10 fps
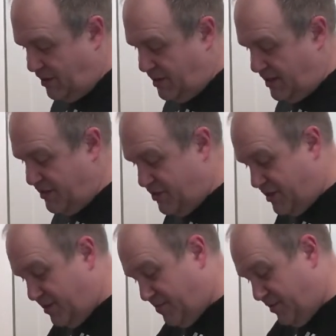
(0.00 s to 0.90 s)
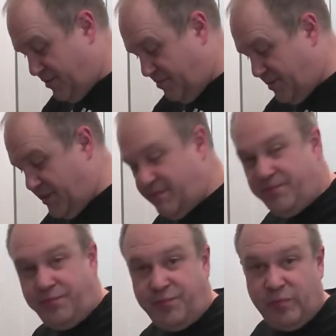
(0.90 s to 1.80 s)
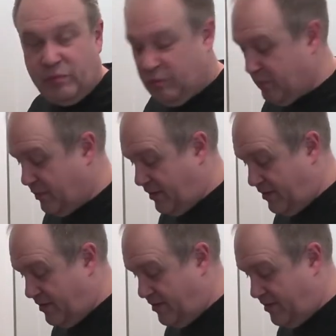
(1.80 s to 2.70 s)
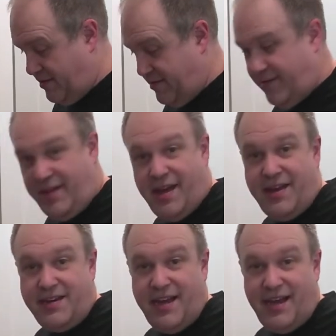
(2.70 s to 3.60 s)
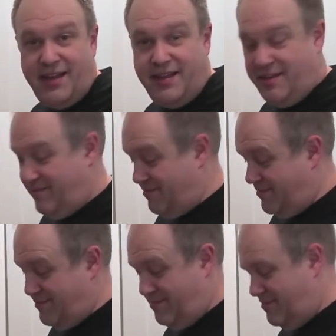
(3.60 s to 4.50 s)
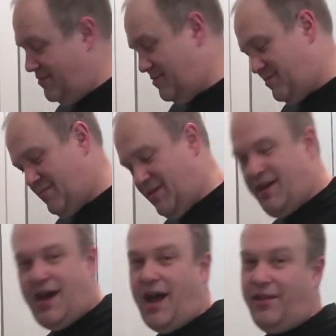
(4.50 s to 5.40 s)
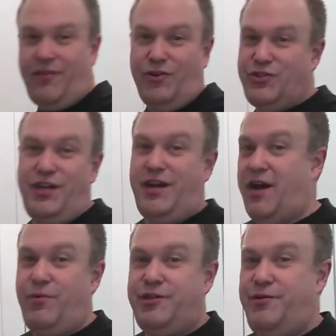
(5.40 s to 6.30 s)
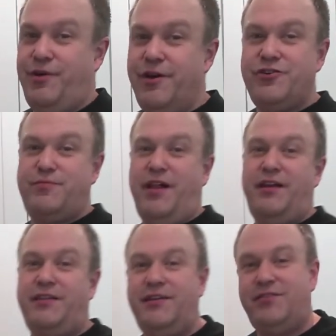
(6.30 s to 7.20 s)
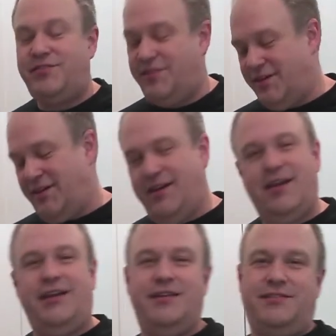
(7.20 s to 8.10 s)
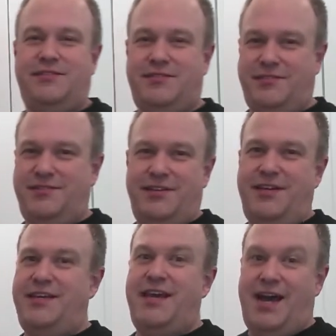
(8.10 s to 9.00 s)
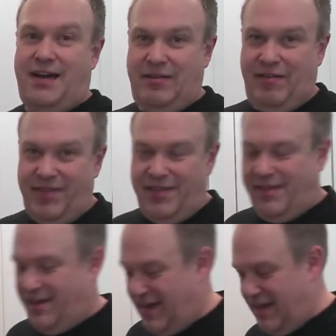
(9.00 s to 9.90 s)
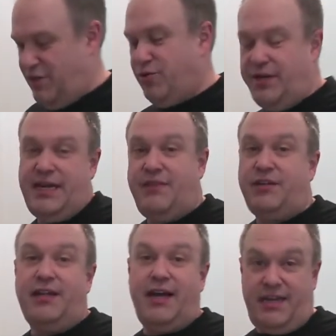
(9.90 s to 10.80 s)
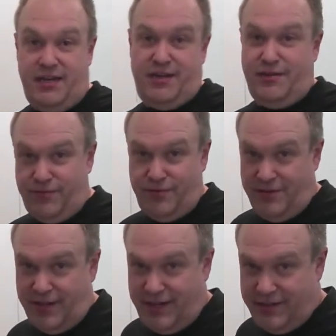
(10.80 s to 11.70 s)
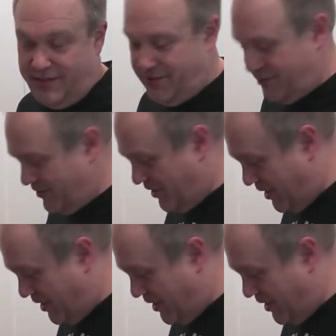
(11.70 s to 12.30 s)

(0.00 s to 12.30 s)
Thickens it up a little bit. And yeah, once again, I wish you were here smelling this. It's, yeah. And you don't even have to like Indian food to like this.